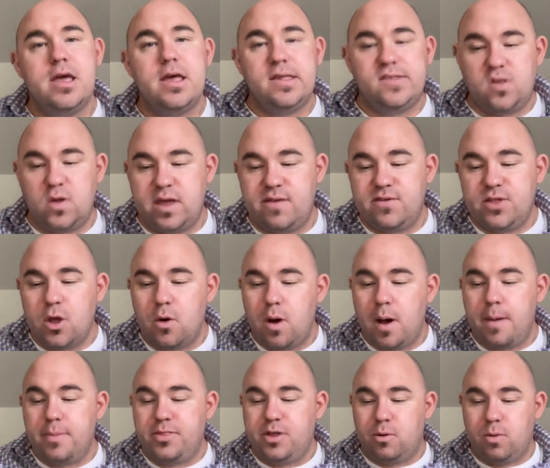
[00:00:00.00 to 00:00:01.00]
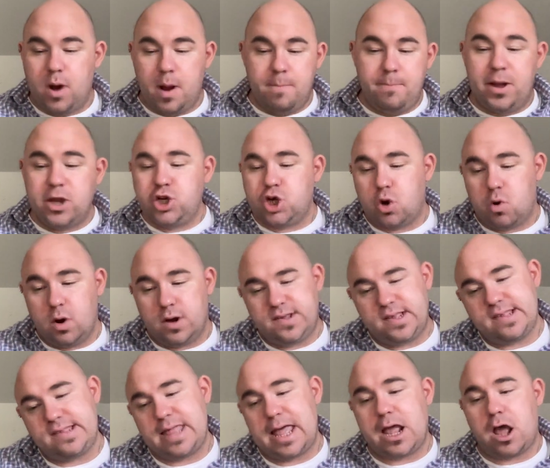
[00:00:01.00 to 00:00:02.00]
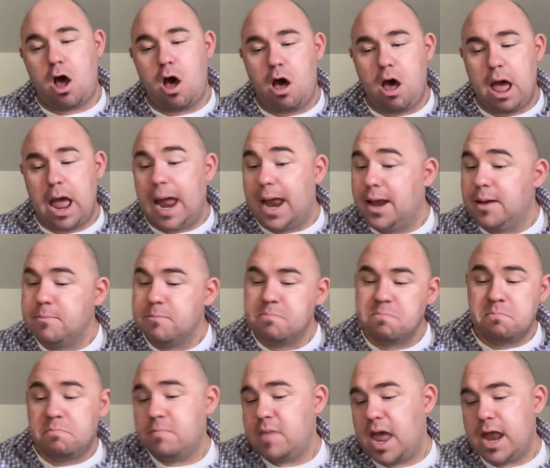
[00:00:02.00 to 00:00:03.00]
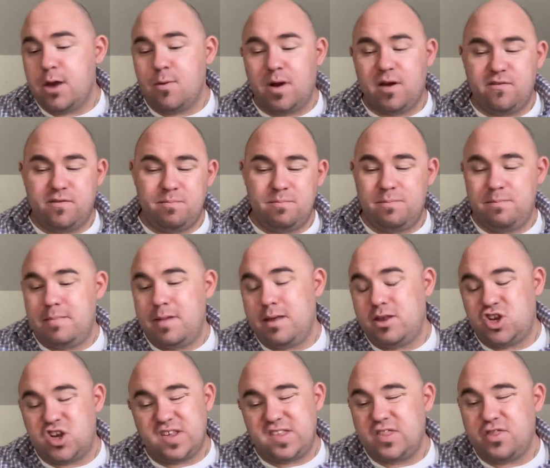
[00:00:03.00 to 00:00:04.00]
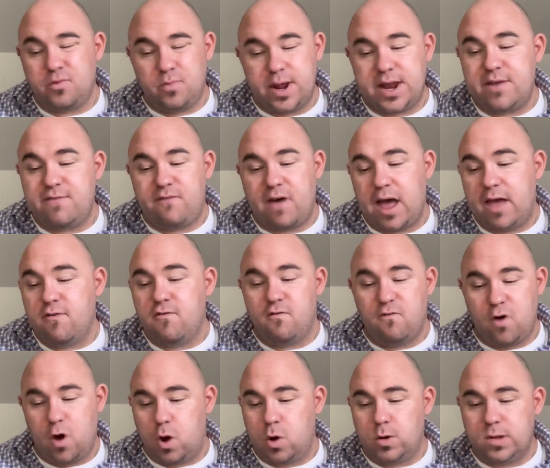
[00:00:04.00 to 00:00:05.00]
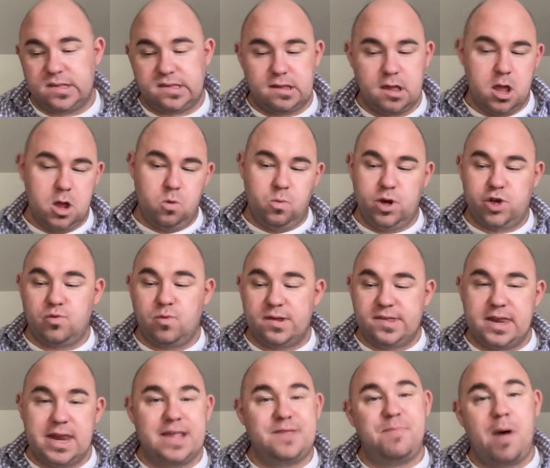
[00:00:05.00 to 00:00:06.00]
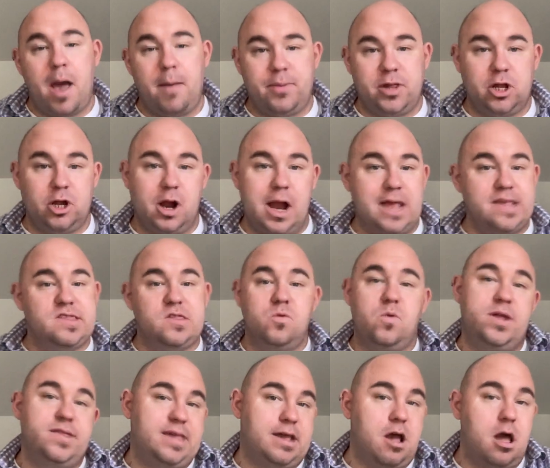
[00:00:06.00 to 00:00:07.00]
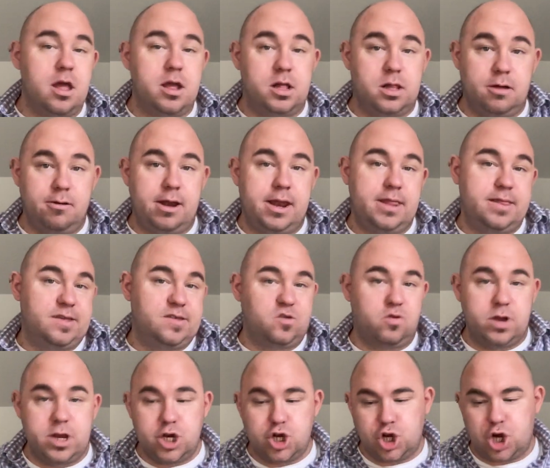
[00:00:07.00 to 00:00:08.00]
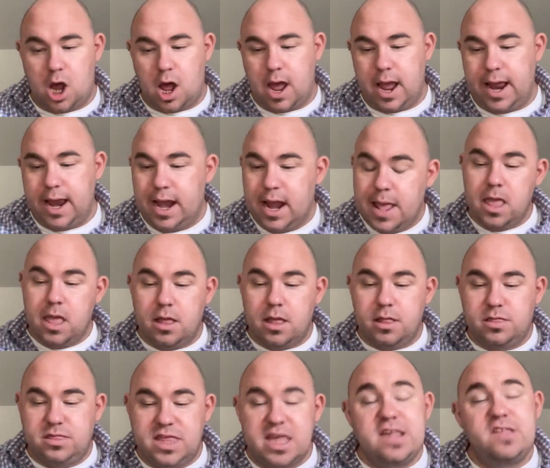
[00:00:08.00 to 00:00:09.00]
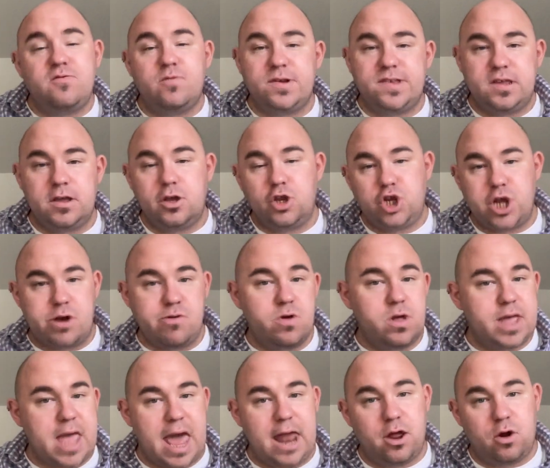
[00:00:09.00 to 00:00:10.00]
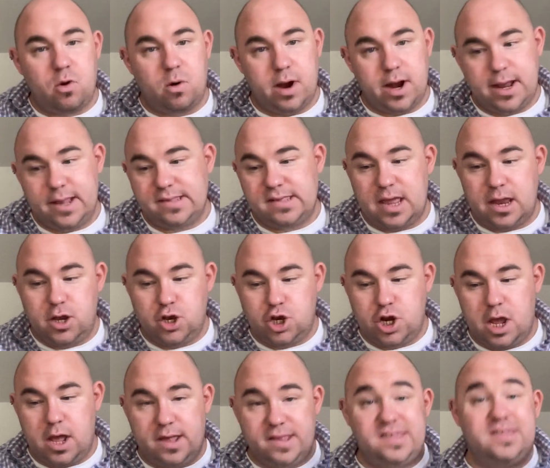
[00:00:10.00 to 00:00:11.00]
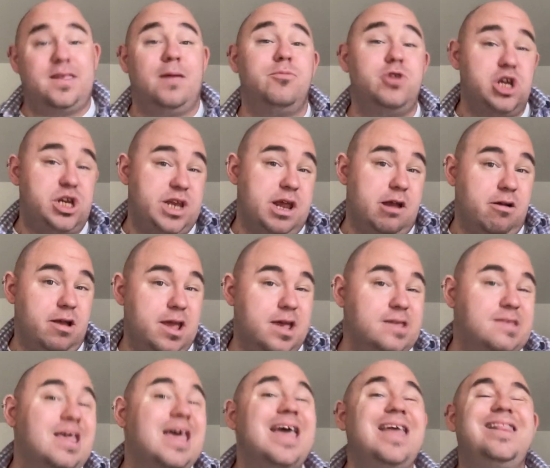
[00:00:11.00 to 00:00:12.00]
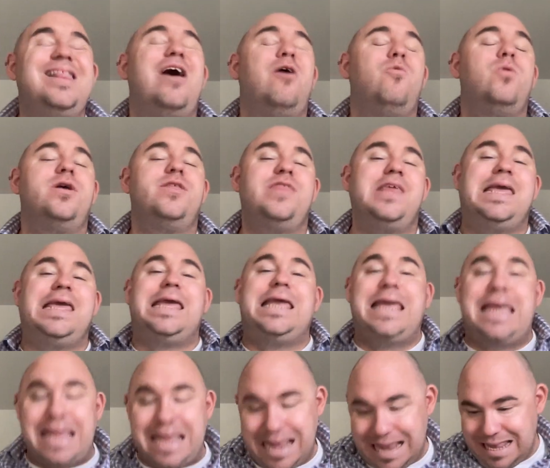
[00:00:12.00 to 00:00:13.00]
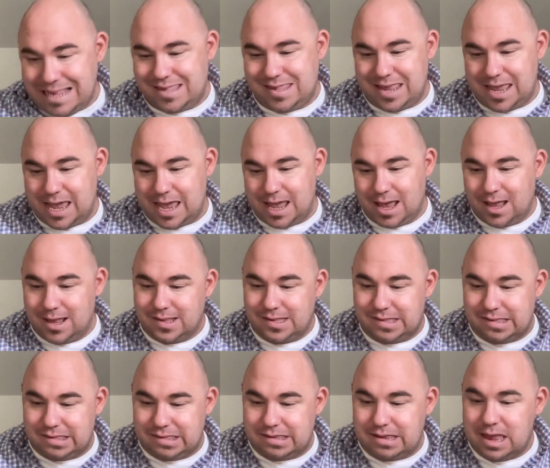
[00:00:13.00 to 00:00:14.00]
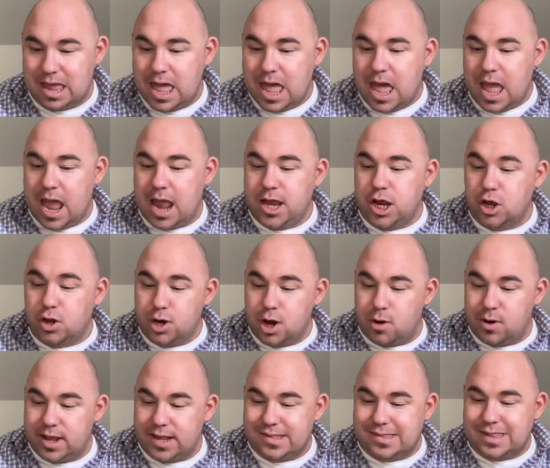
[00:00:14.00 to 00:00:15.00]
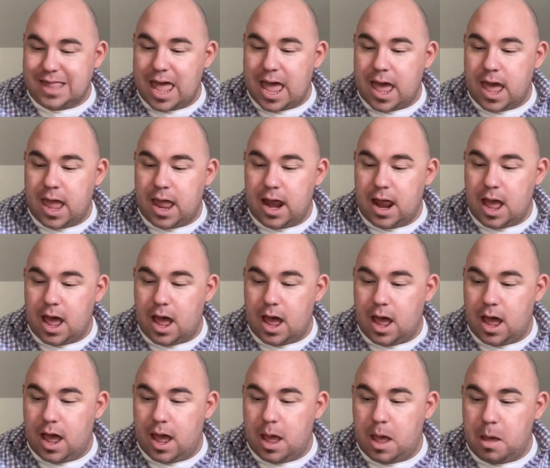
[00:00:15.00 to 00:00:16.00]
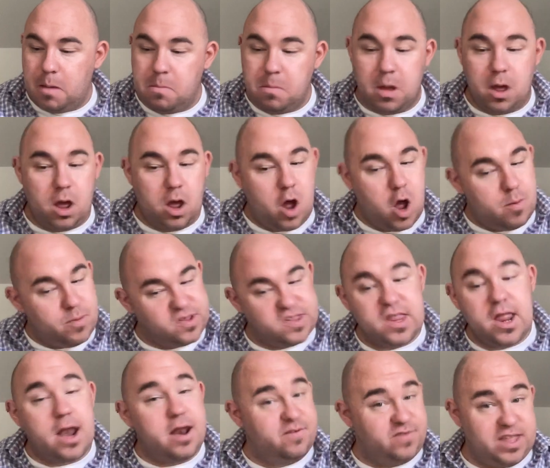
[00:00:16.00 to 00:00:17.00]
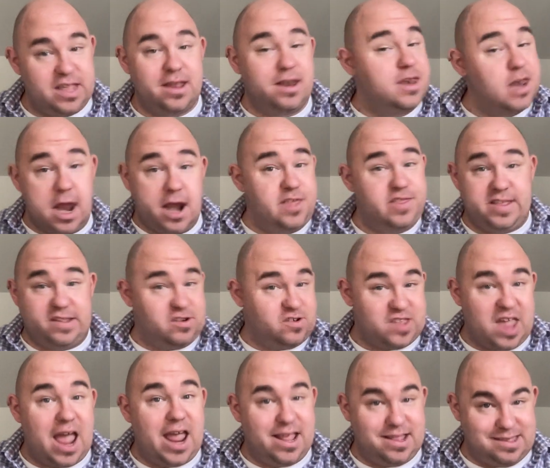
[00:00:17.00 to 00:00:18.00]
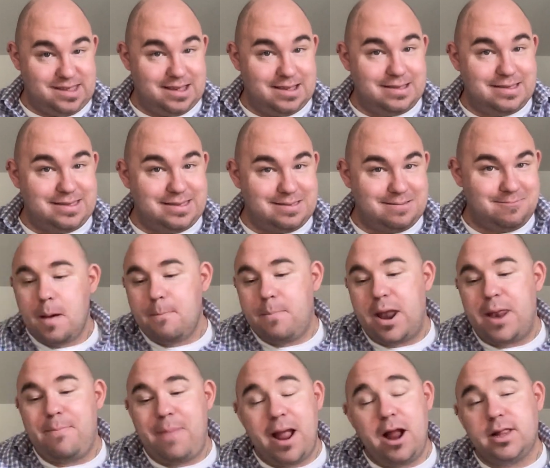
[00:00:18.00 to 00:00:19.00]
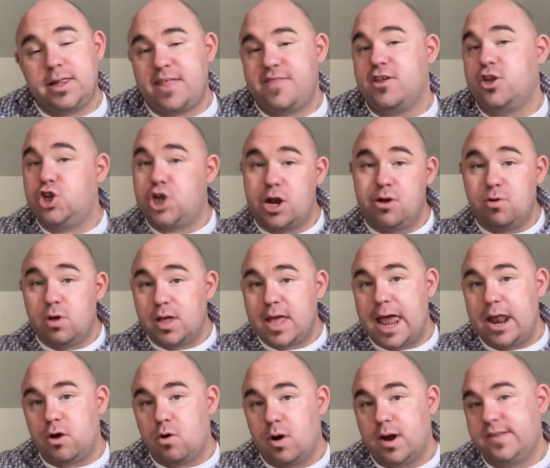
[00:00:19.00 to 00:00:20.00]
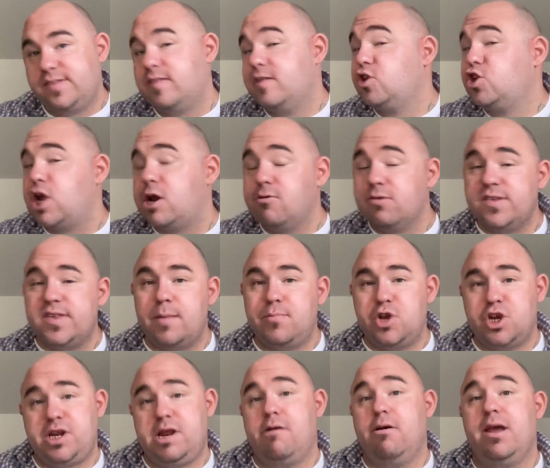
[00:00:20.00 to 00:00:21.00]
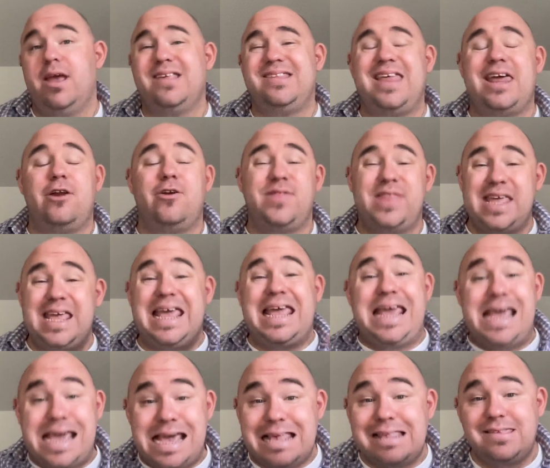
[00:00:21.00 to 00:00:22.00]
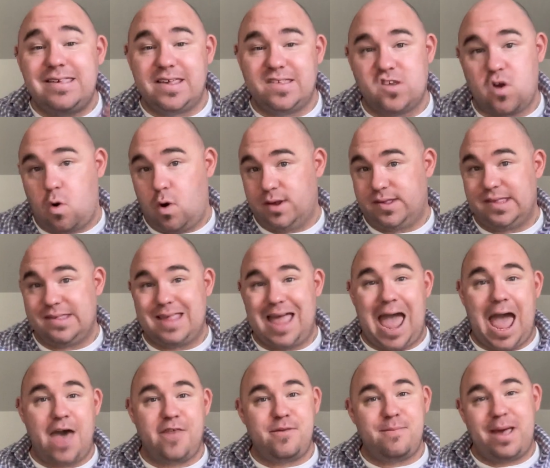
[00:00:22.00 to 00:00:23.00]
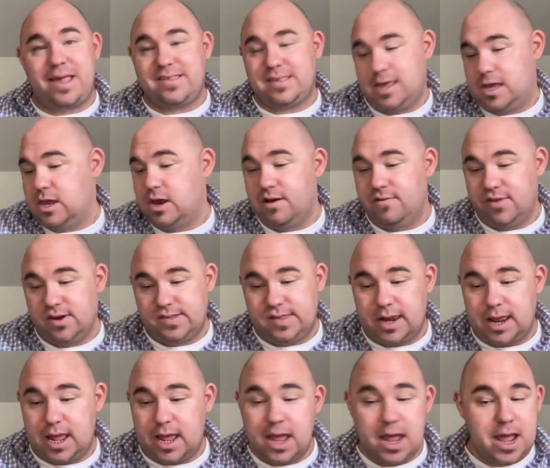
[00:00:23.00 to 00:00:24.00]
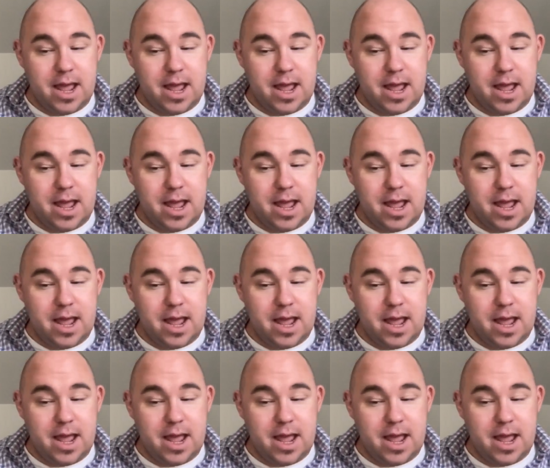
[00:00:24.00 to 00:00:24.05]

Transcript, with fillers: so even though uh, there were a bunch of courses that got anywhere from just three to five votes, which wasn't as popular as the ones that got included in the screenshot. These were still general categories and uh, subject areas that were the easiest. And you'll notice that uh, almost none of the none of these are sciences. But apparently, the general categories the general subject areas that are the easiest courses at Athabasca University